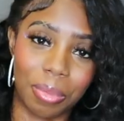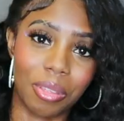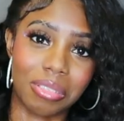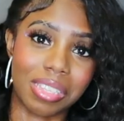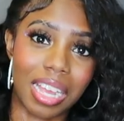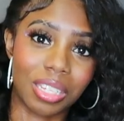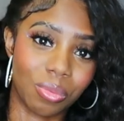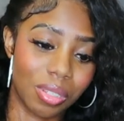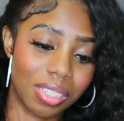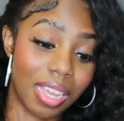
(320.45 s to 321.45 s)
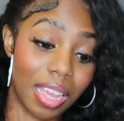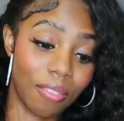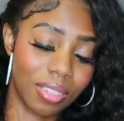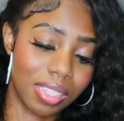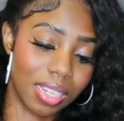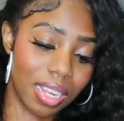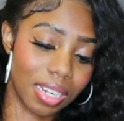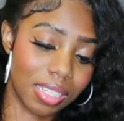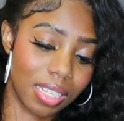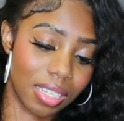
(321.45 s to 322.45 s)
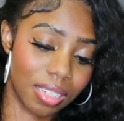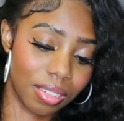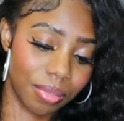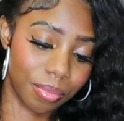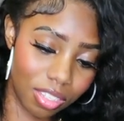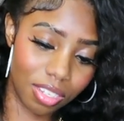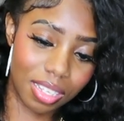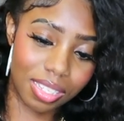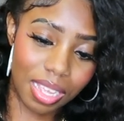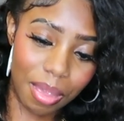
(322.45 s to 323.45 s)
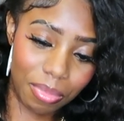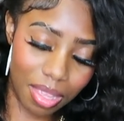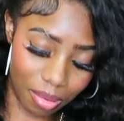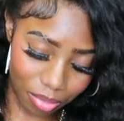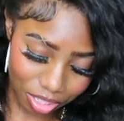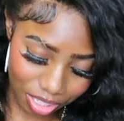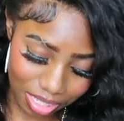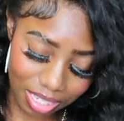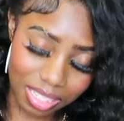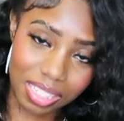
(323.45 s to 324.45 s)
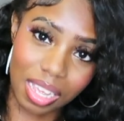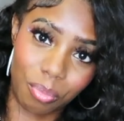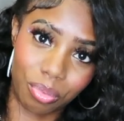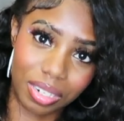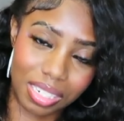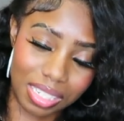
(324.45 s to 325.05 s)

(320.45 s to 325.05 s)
Um, those last ones I gave a 10 out of 10. These are the same thing, but just in a separate